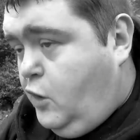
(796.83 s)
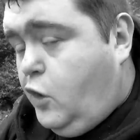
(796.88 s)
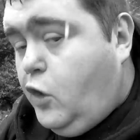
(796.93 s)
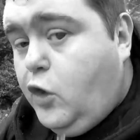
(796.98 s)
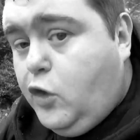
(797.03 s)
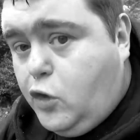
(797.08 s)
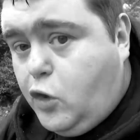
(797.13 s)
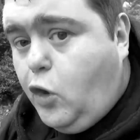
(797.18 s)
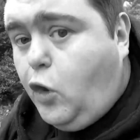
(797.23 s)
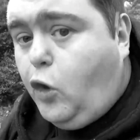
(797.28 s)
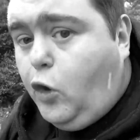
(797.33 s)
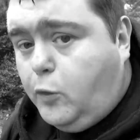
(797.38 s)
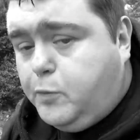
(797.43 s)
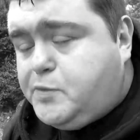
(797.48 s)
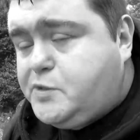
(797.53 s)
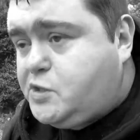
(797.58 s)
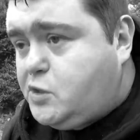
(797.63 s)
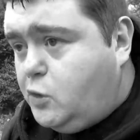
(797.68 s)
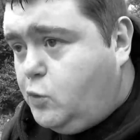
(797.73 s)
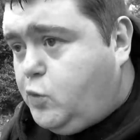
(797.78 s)
Her
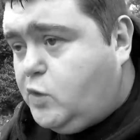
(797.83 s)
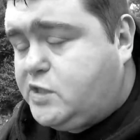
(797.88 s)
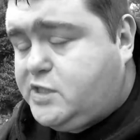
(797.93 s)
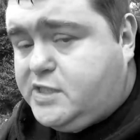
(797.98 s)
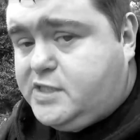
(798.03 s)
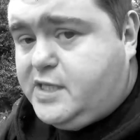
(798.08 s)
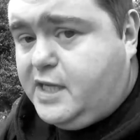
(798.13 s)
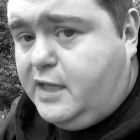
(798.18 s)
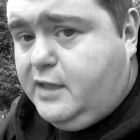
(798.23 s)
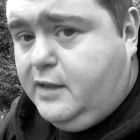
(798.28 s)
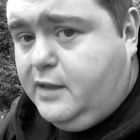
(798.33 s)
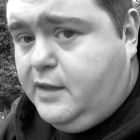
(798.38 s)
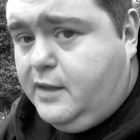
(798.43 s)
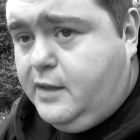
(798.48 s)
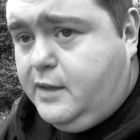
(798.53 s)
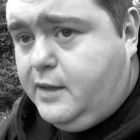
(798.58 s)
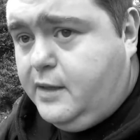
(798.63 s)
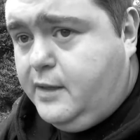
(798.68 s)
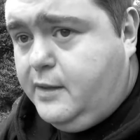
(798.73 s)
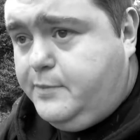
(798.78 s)
corpse would still
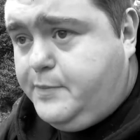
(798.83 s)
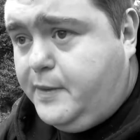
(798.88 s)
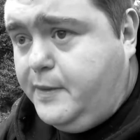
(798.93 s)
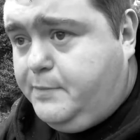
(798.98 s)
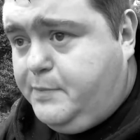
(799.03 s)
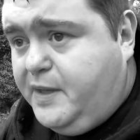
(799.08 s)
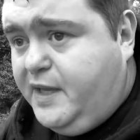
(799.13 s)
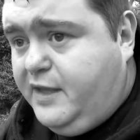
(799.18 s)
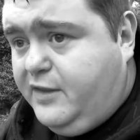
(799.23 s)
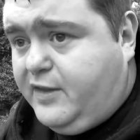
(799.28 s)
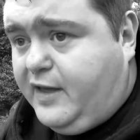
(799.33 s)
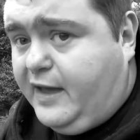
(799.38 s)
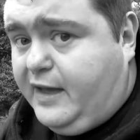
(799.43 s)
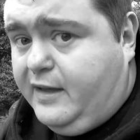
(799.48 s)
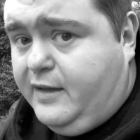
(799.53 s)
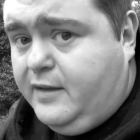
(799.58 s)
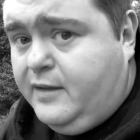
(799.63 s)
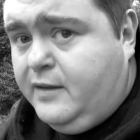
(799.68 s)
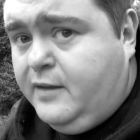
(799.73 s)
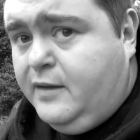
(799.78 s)
be there.